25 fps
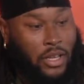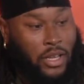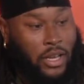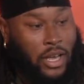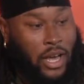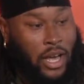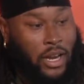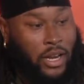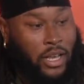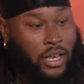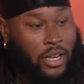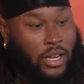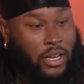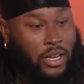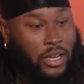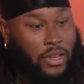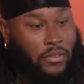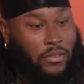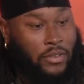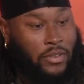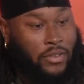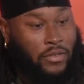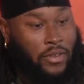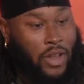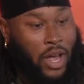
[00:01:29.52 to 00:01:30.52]
kind of any
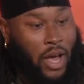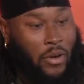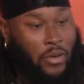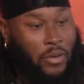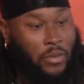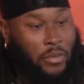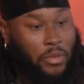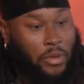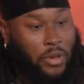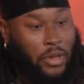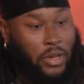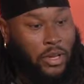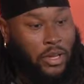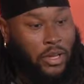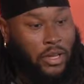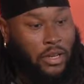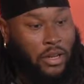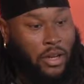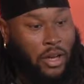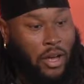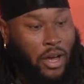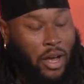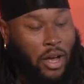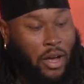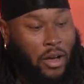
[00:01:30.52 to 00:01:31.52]
defensive line we played.
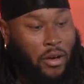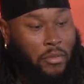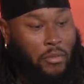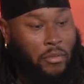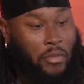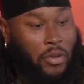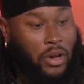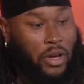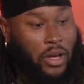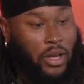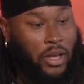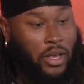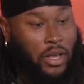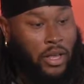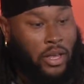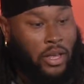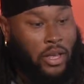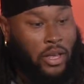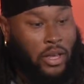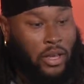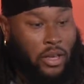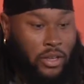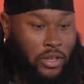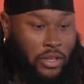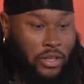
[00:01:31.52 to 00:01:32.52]
Um, but
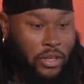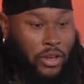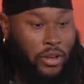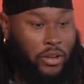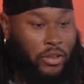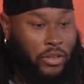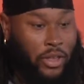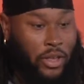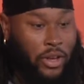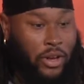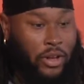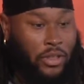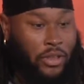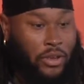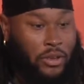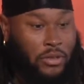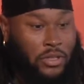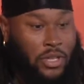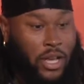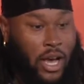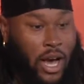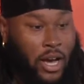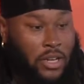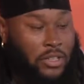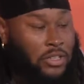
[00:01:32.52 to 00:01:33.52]
you know, those
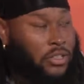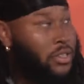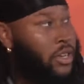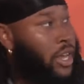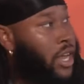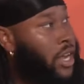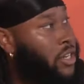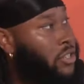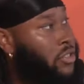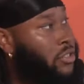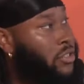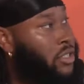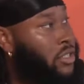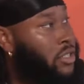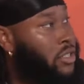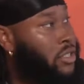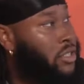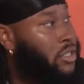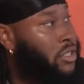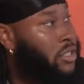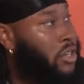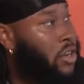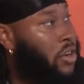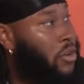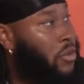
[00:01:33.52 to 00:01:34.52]
guys are dangerous.
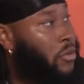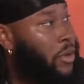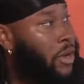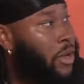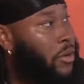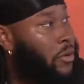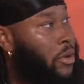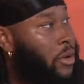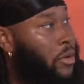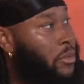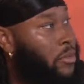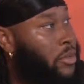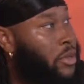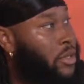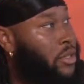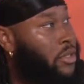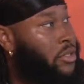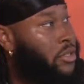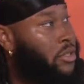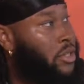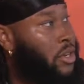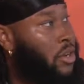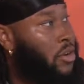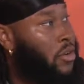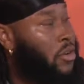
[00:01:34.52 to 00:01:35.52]
You know, when they want to be.
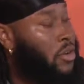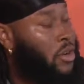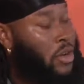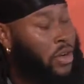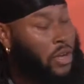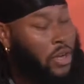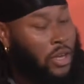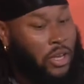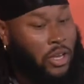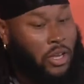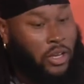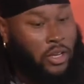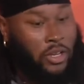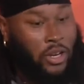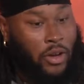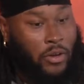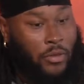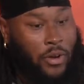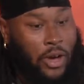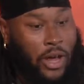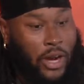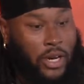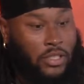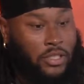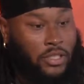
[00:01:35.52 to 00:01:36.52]
So, you know,
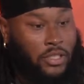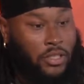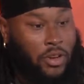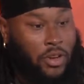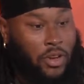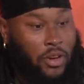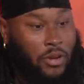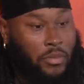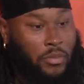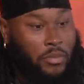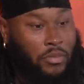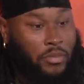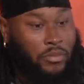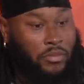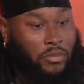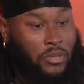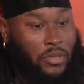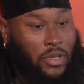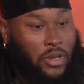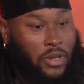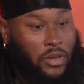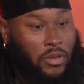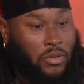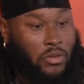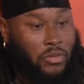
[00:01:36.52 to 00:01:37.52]
we got to show up.
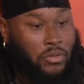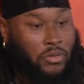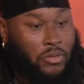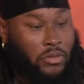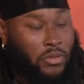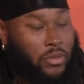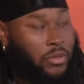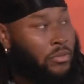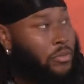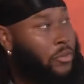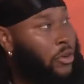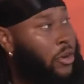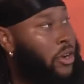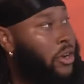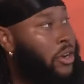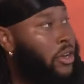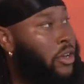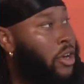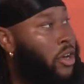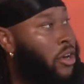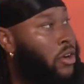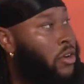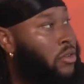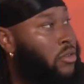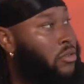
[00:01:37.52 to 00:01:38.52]
You know, we're ready to
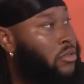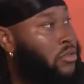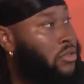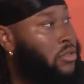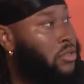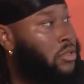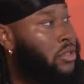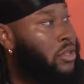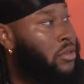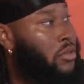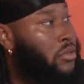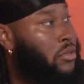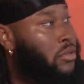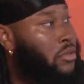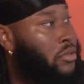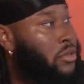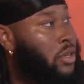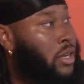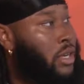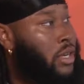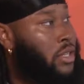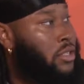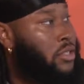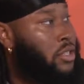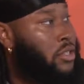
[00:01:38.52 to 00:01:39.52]
go. You know,
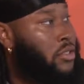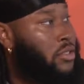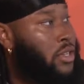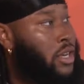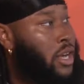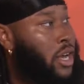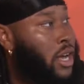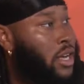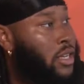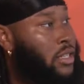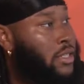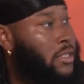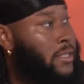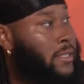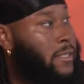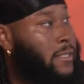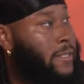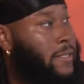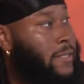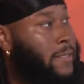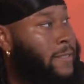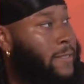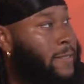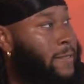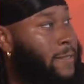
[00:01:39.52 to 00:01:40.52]
against those guys.
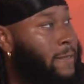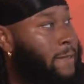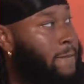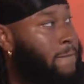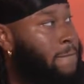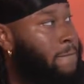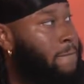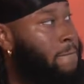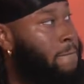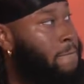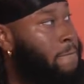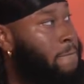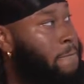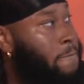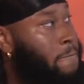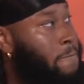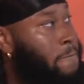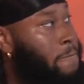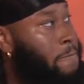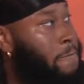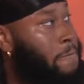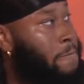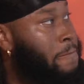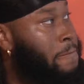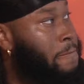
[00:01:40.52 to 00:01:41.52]
Being a dangerous
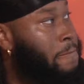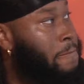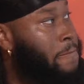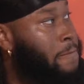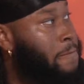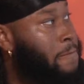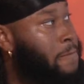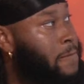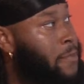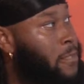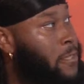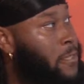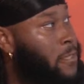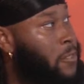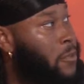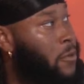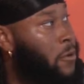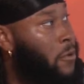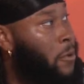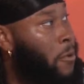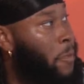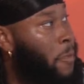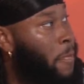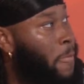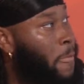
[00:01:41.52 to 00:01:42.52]
when they want to be, were
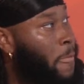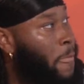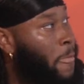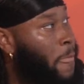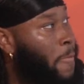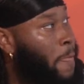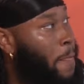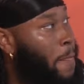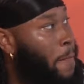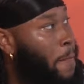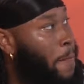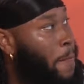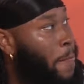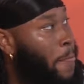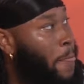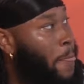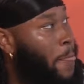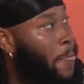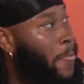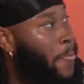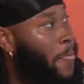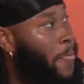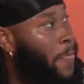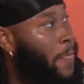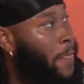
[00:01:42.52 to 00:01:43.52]
you surprised at
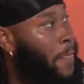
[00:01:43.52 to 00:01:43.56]
all